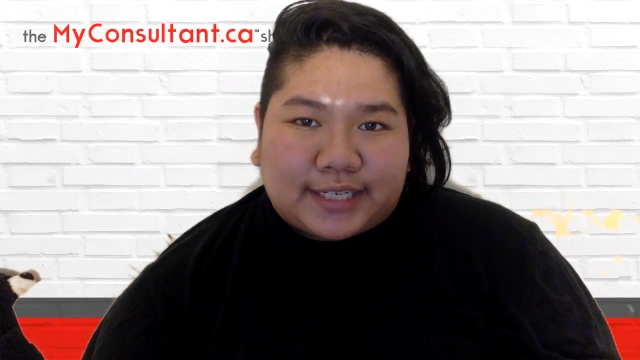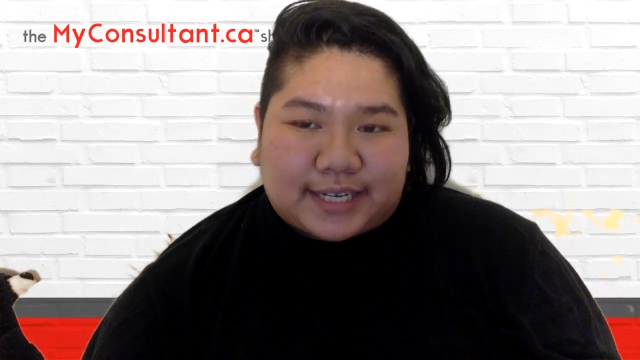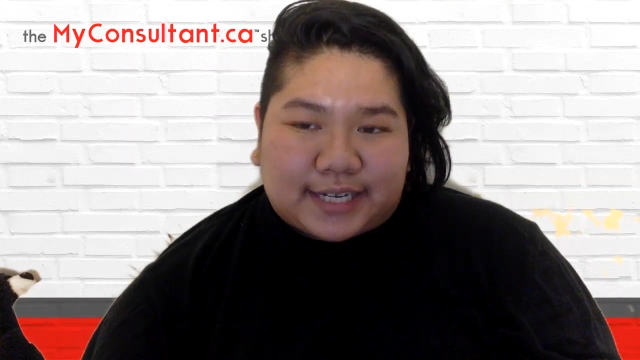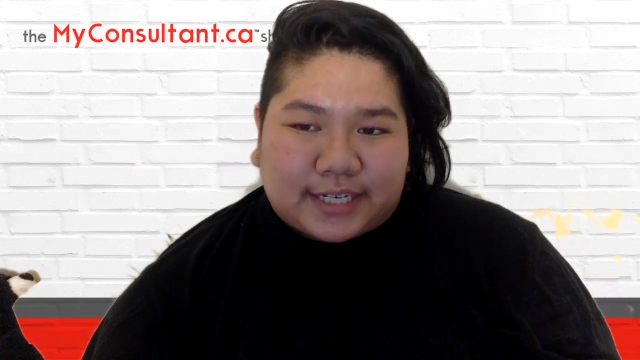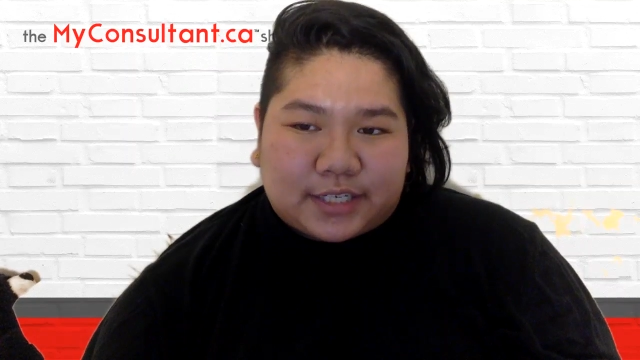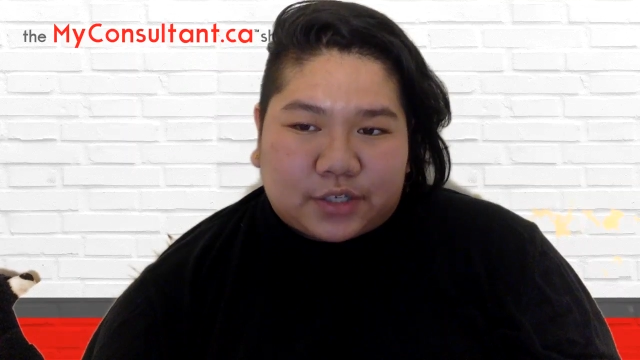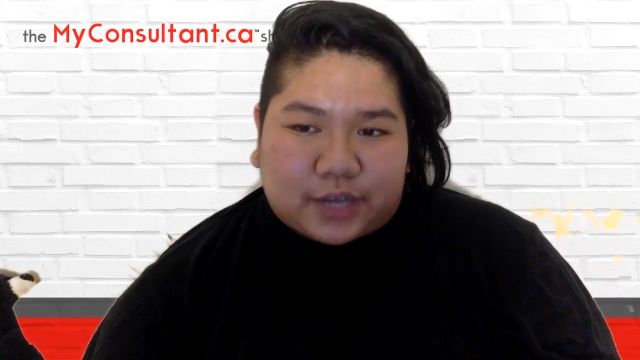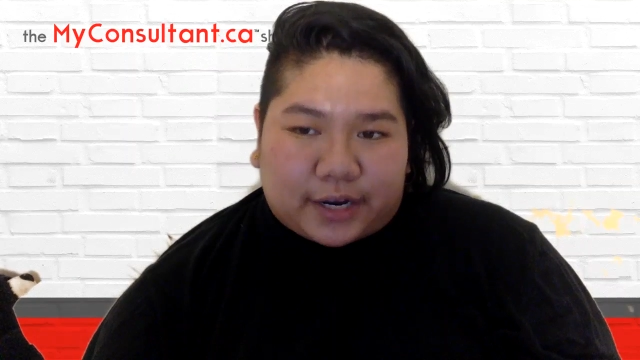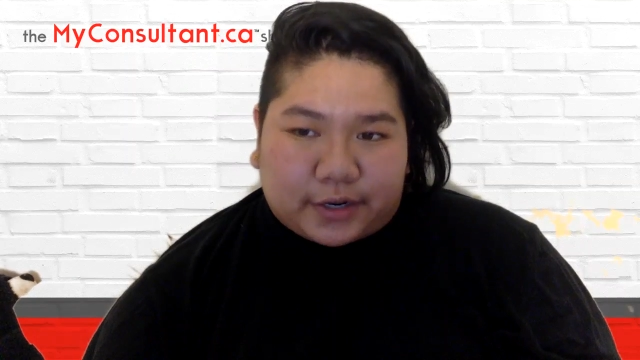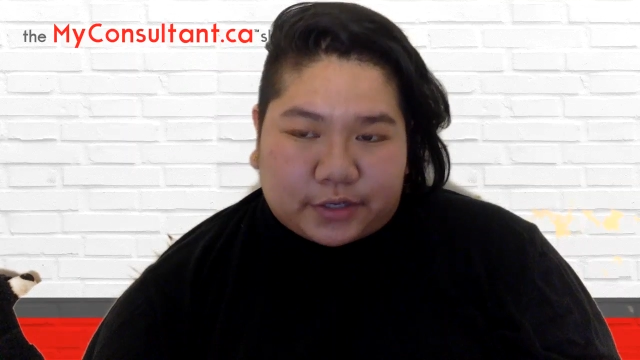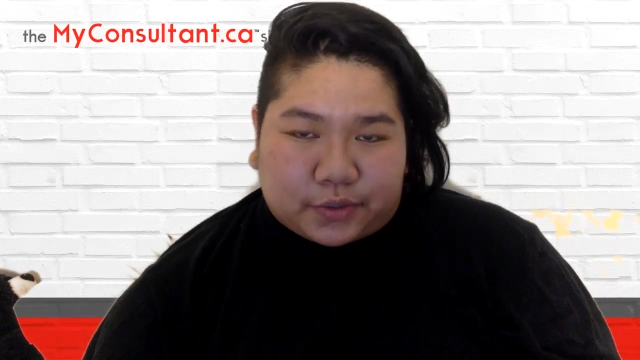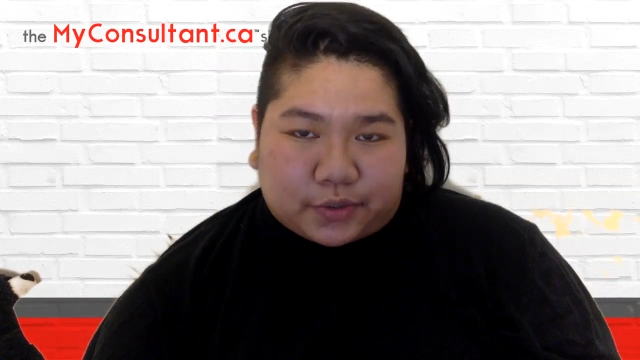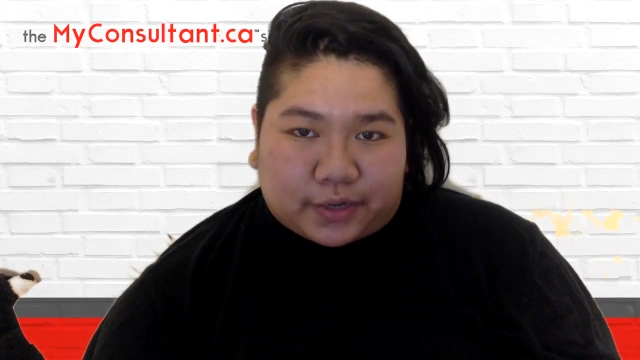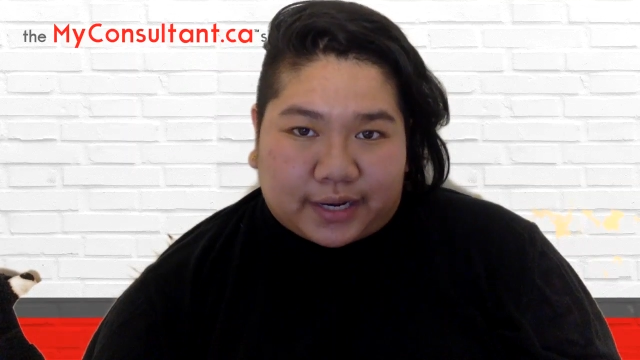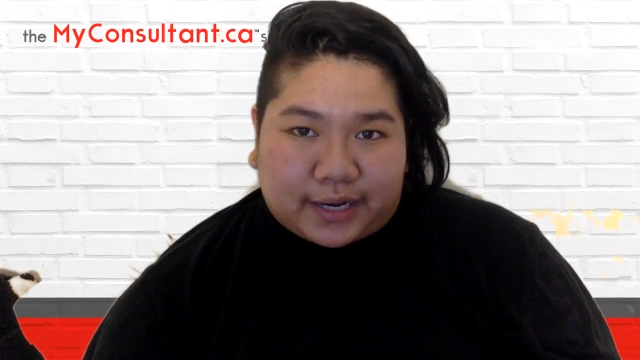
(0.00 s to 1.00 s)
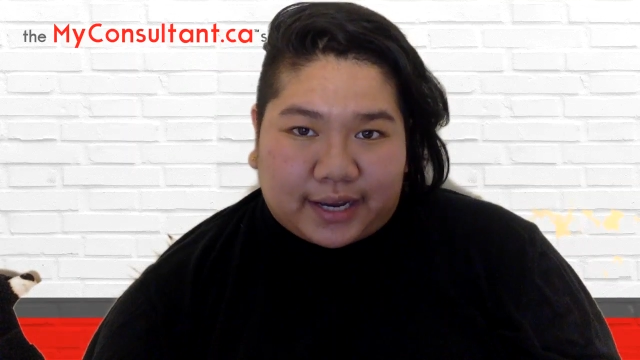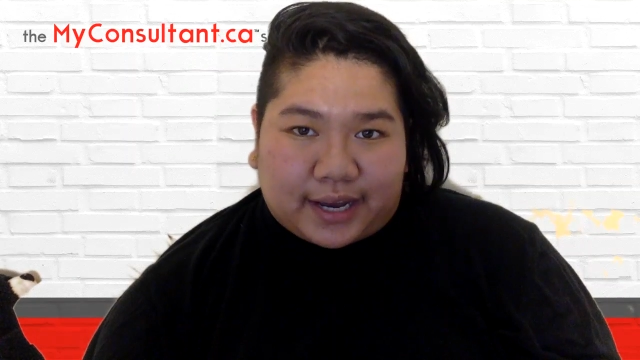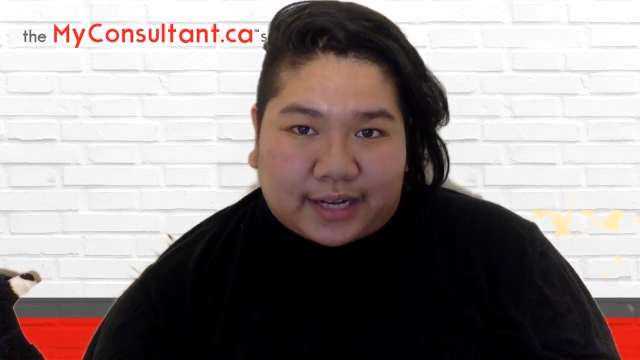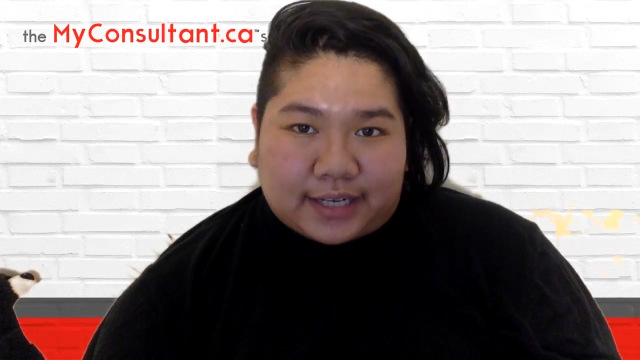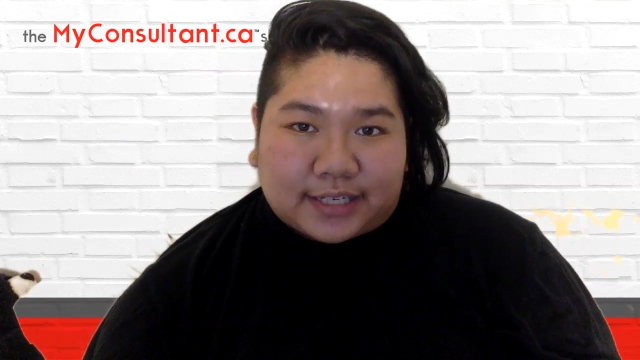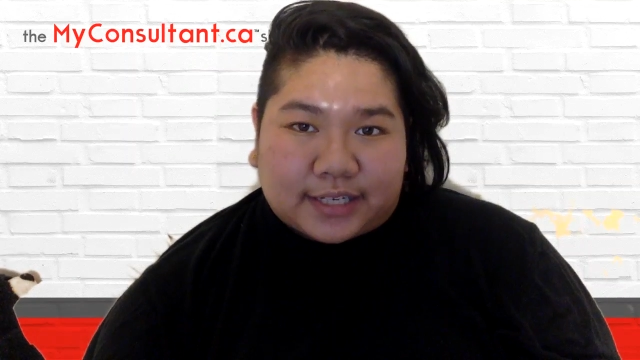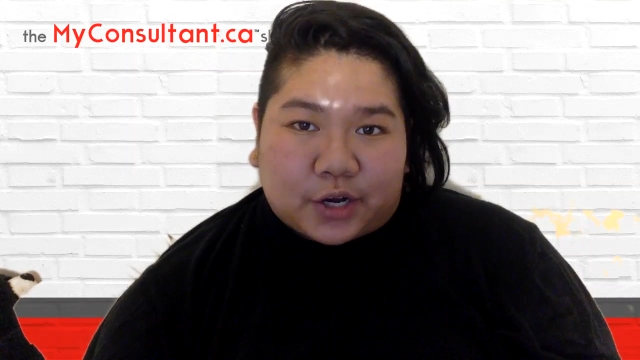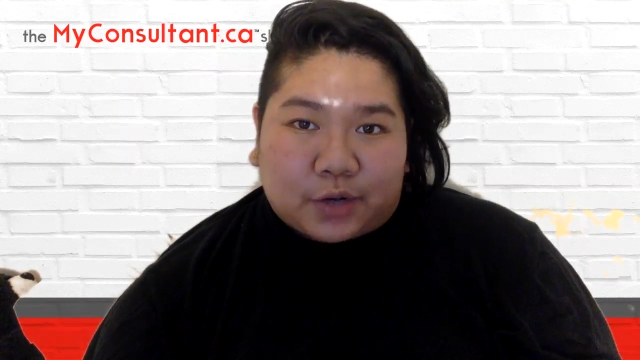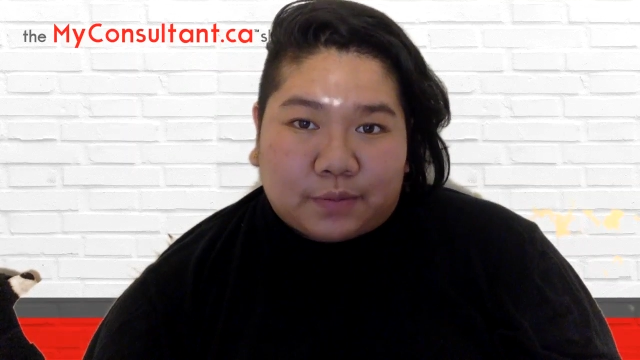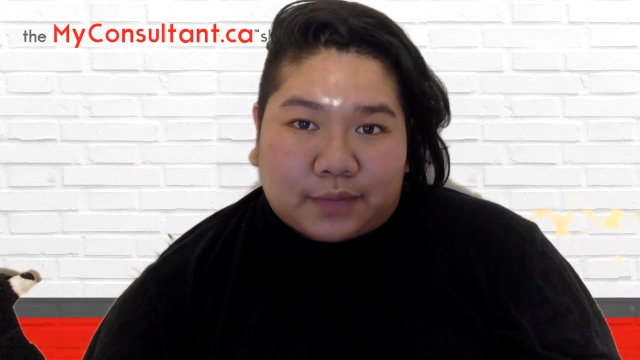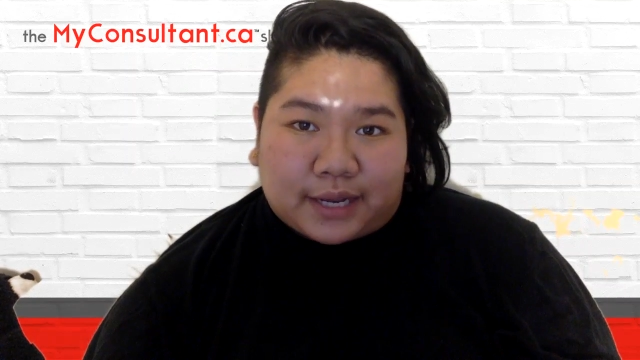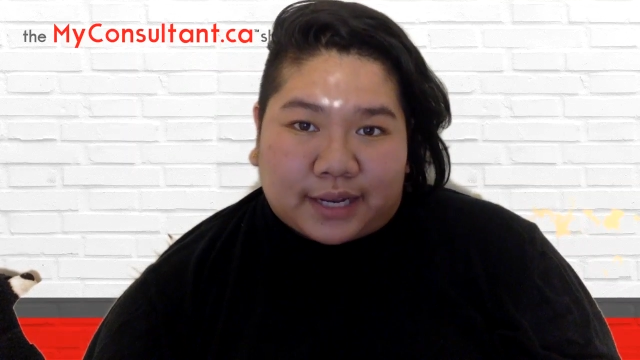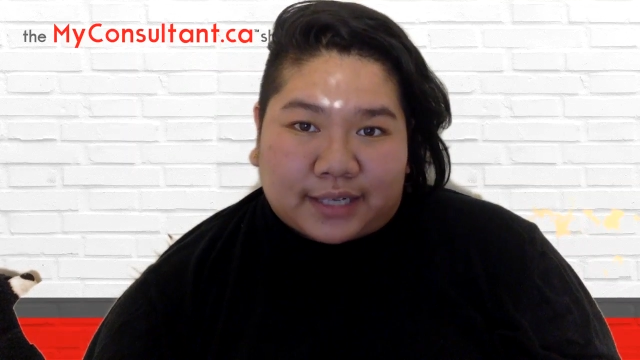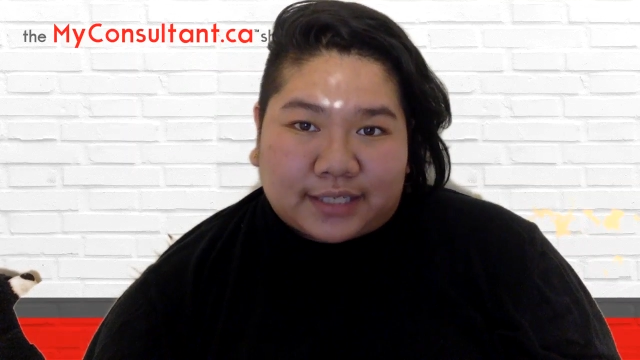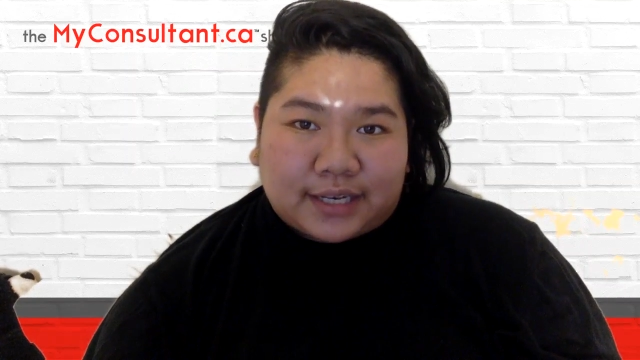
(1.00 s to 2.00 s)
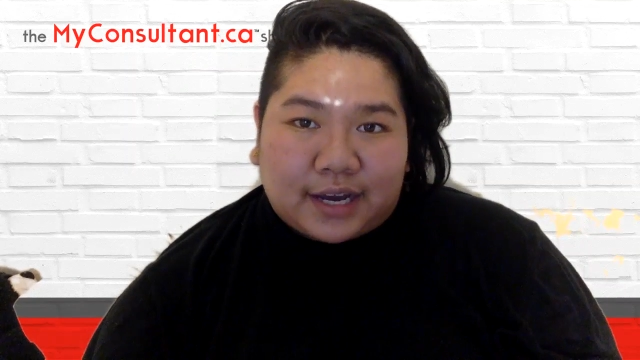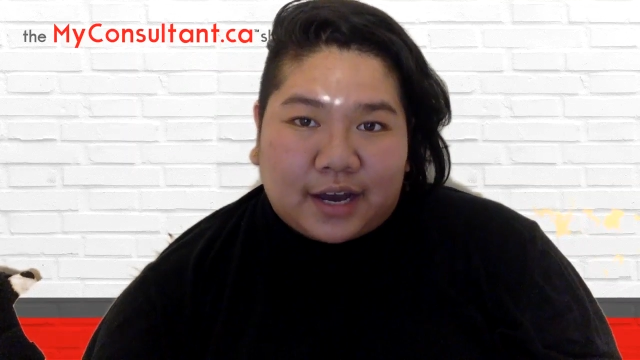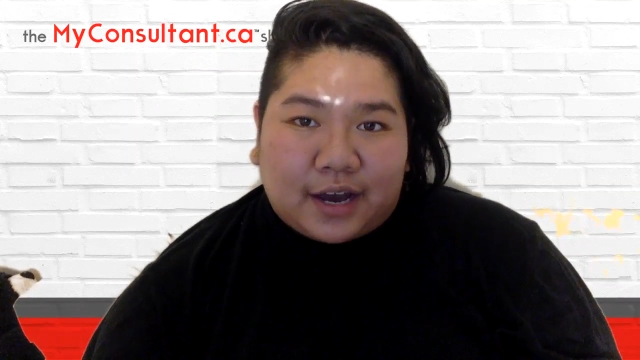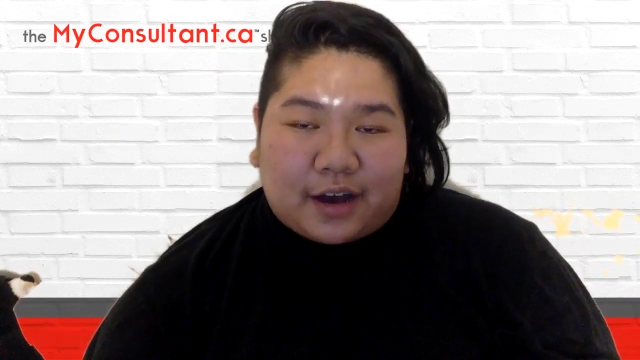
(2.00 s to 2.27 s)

6 territory and is homeland